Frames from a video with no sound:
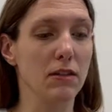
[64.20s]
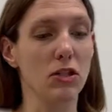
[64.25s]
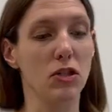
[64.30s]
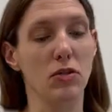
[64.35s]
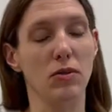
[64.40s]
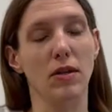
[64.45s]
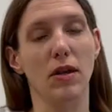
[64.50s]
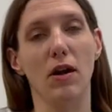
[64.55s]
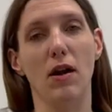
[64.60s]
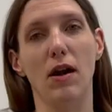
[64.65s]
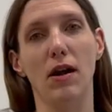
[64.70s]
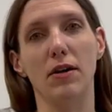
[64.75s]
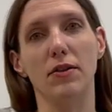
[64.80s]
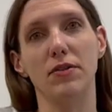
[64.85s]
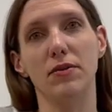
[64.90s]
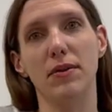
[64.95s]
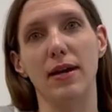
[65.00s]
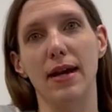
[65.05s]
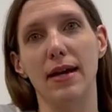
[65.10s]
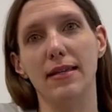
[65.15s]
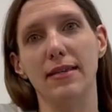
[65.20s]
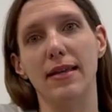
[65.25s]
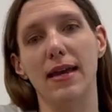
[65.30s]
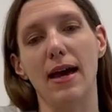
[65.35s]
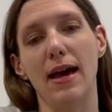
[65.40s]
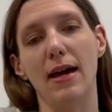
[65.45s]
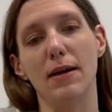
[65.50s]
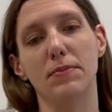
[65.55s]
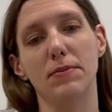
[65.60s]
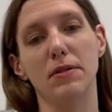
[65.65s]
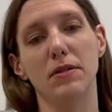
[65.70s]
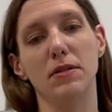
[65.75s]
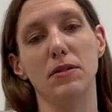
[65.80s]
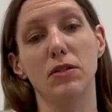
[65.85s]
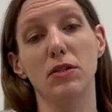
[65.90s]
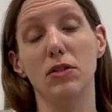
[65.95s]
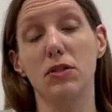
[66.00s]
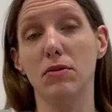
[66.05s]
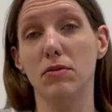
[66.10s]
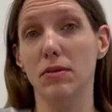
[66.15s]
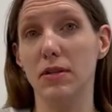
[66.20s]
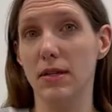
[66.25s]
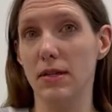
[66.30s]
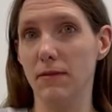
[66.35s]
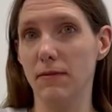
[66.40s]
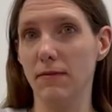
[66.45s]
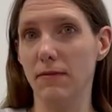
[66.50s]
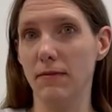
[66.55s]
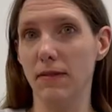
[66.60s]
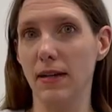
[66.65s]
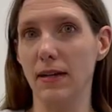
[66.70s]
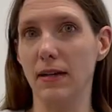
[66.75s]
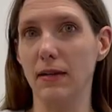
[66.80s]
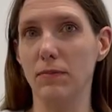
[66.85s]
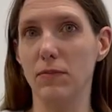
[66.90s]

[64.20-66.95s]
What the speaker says: unit also has the option to do near-infrared